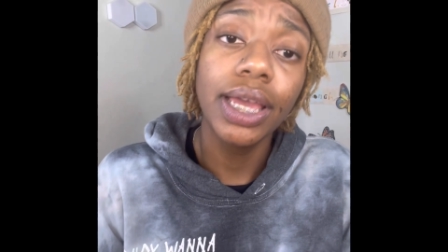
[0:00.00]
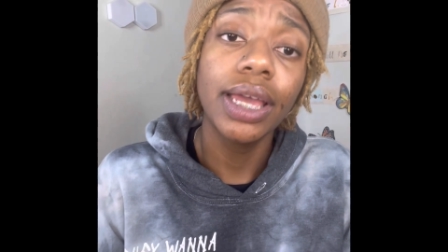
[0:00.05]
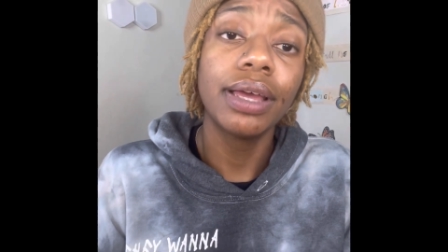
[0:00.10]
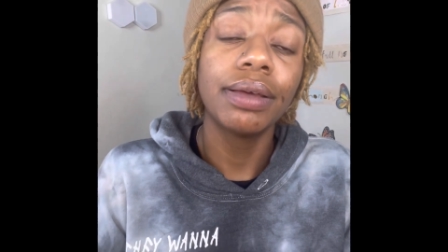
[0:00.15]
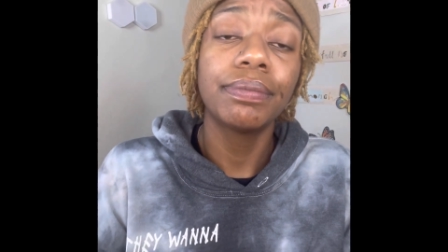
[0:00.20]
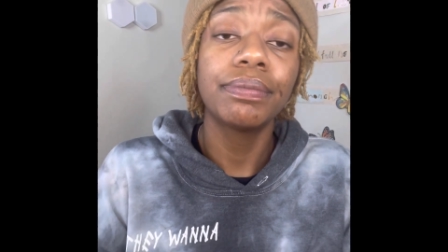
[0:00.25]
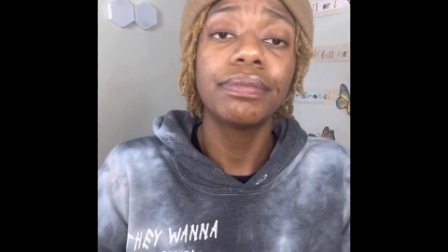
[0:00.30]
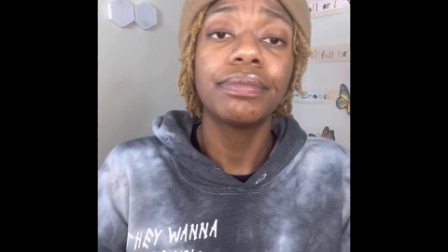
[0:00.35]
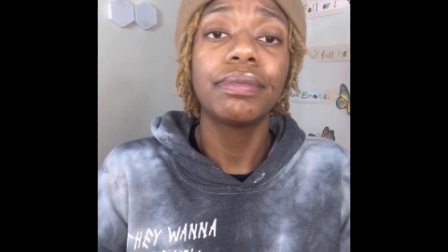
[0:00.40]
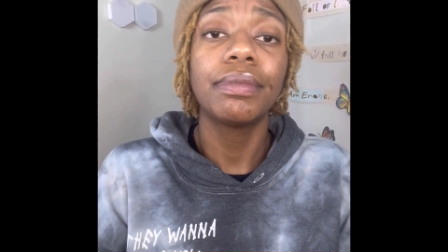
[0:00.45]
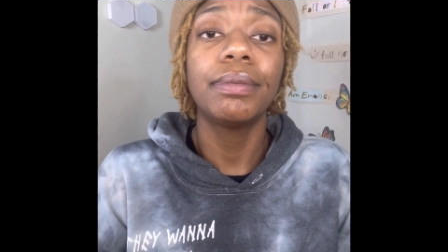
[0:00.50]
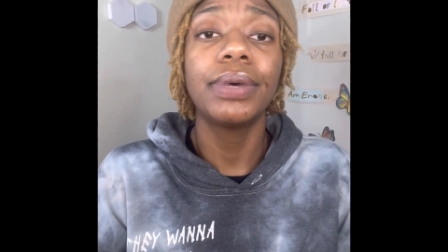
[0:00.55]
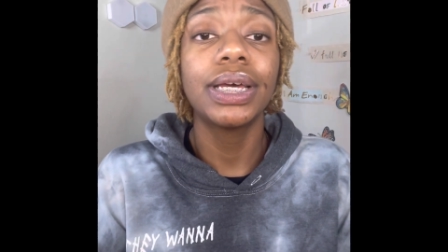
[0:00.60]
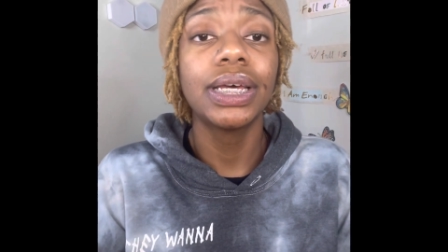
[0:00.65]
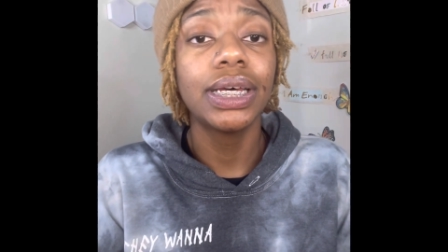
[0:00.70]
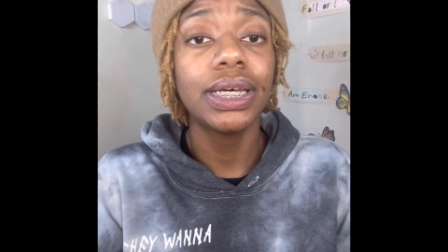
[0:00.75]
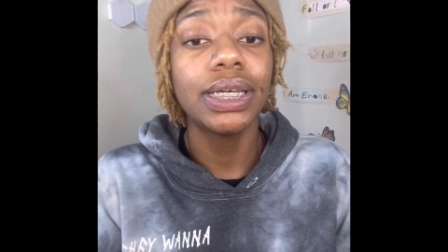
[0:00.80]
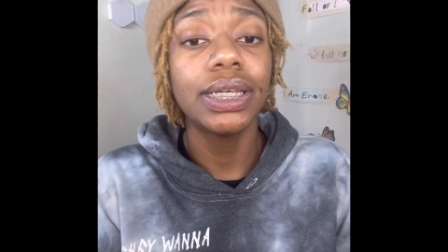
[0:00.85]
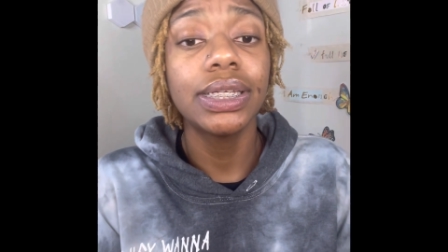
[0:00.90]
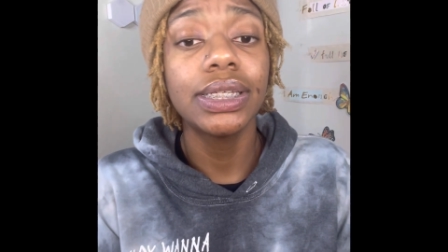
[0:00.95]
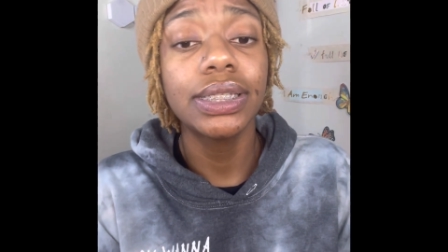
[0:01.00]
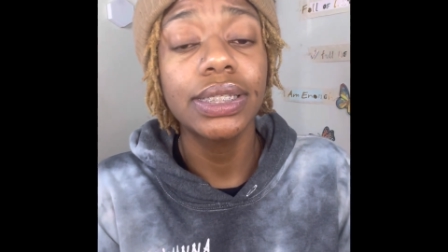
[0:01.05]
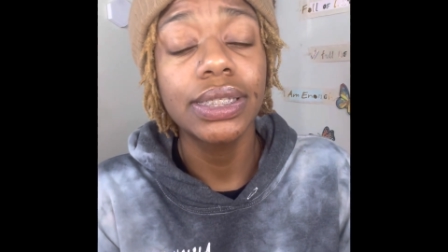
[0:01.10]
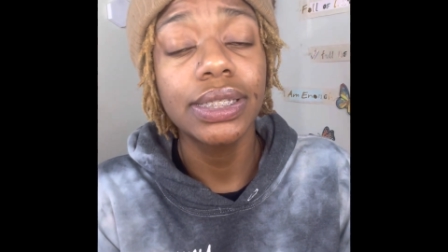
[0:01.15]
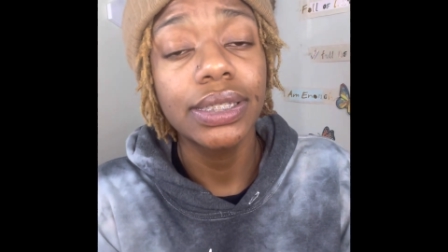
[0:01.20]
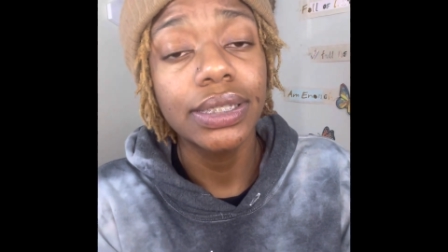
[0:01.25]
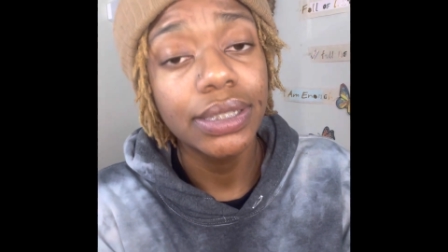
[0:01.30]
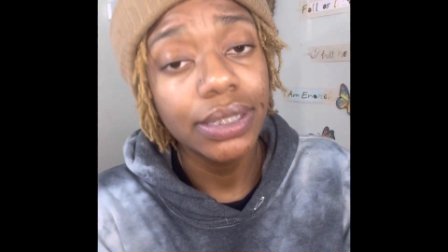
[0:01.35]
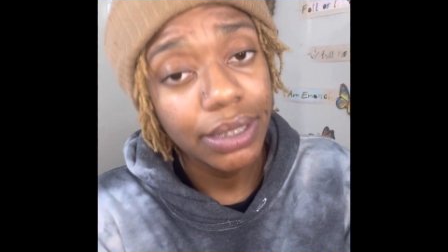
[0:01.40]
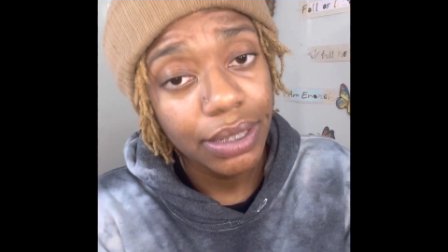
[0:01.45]
am because
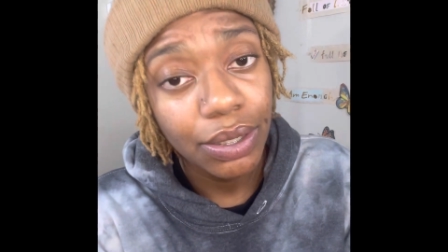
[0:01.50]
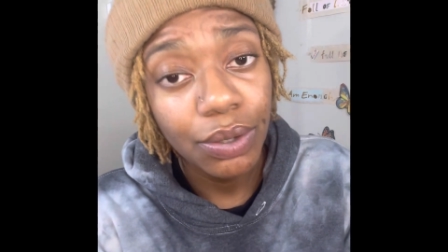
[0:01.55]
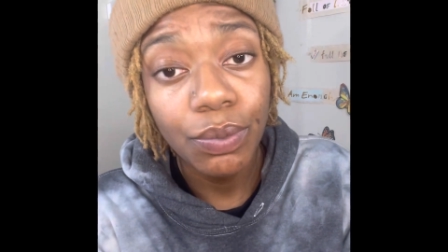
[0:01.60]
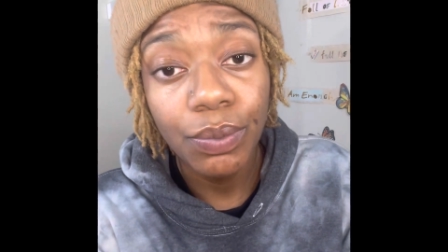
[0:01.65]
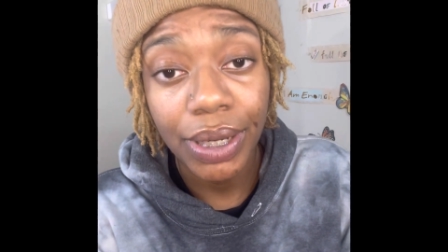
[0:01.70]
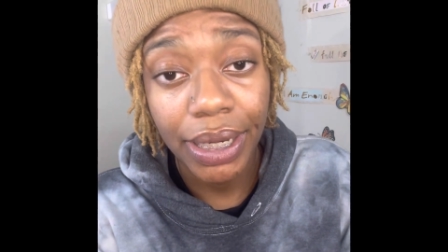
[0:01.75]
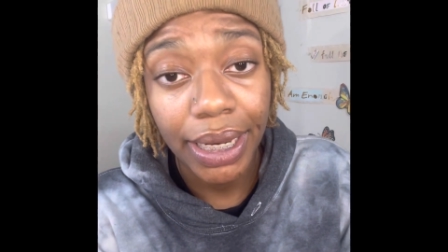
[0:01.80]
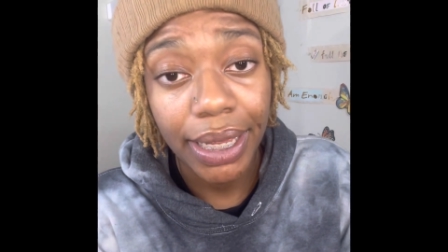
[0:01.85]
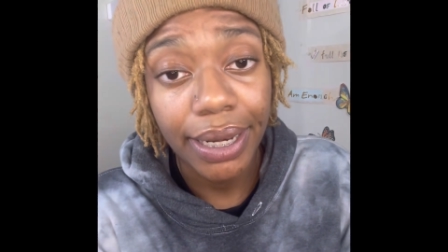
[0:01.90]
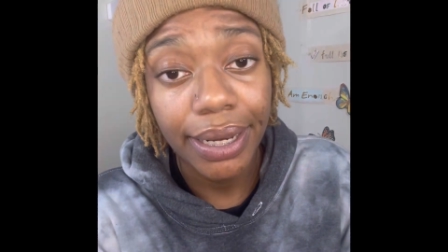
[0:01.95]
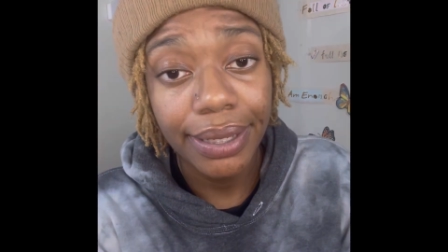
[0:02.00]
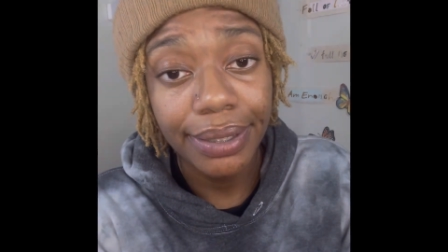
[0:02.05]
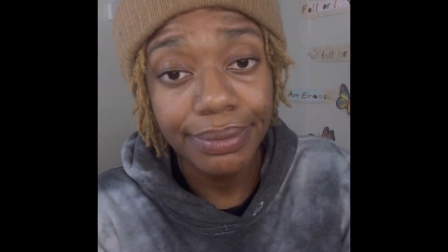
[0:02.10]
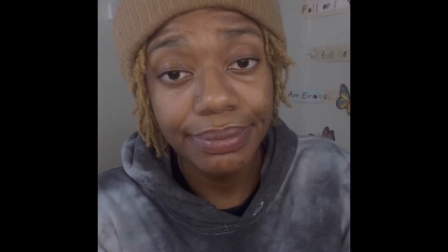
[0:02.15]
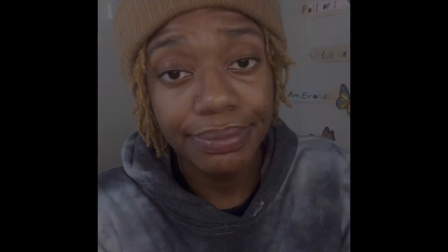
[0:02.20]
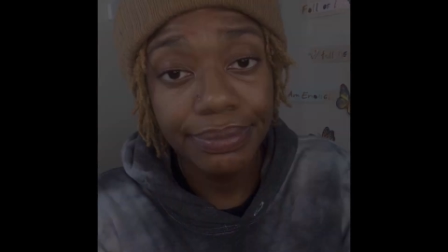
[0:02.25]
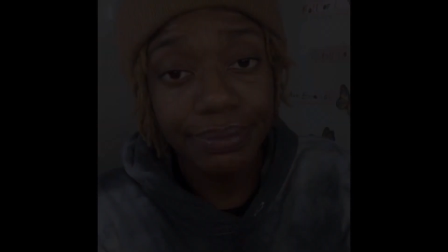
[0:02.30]
we need it.